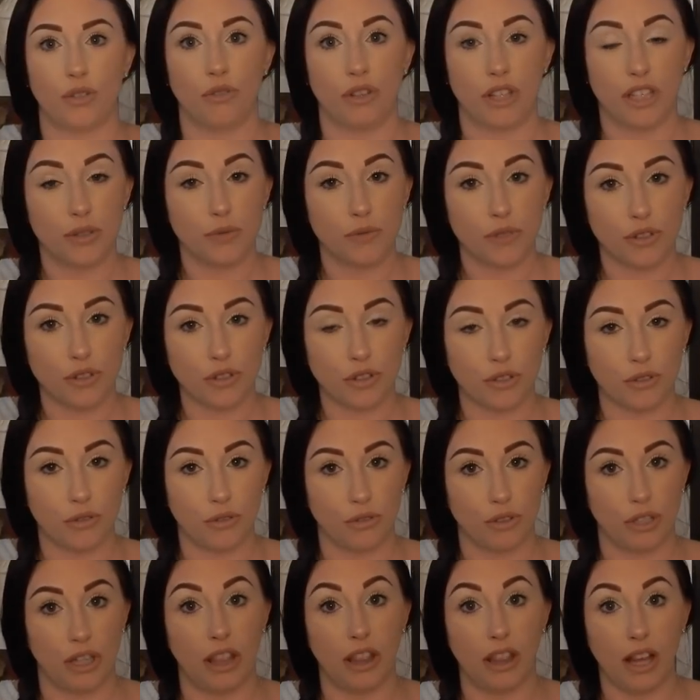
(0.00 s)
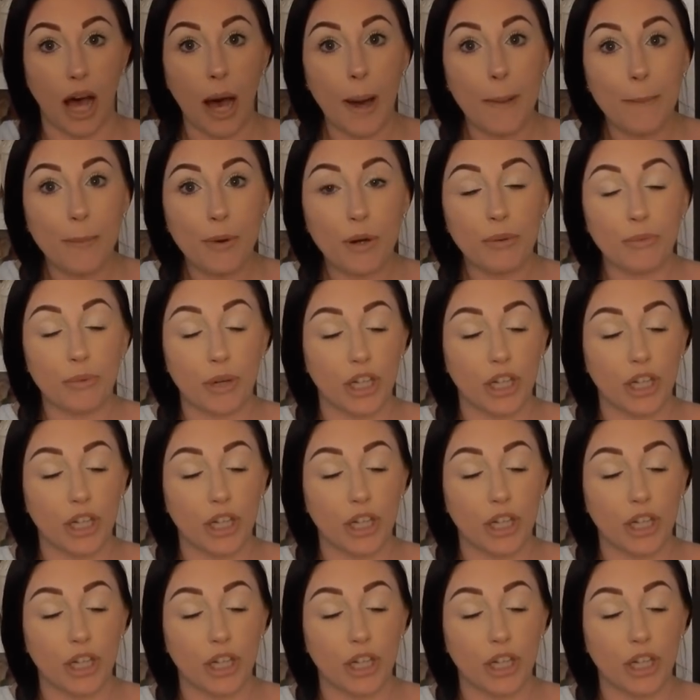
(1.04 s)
So these ones are going to hold a lot more